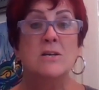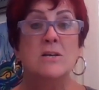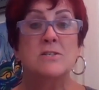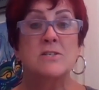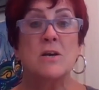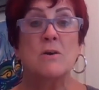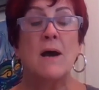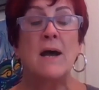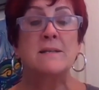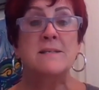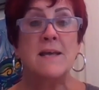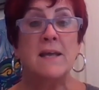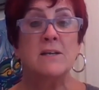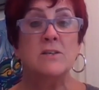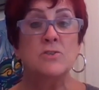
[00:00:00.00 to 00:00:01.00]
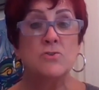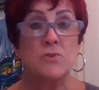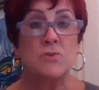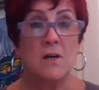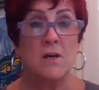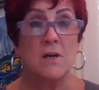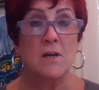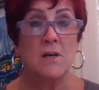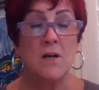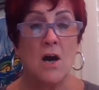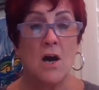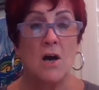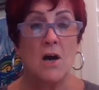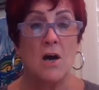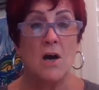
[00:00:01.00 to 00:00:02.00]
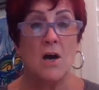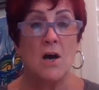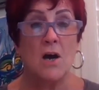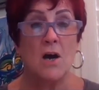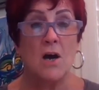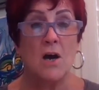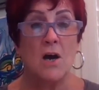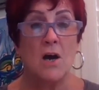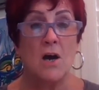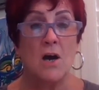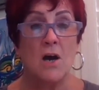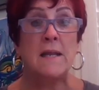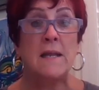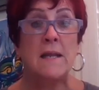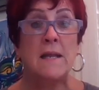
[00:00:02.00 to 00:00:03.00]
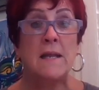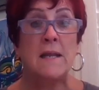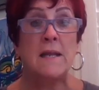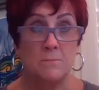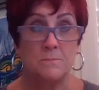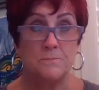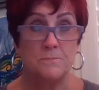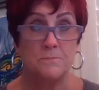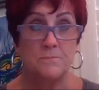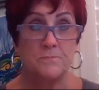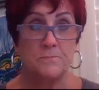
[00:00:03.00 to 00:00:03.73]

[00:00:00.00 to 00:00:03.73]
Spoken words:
So I take a drug called a PARP inhibitor.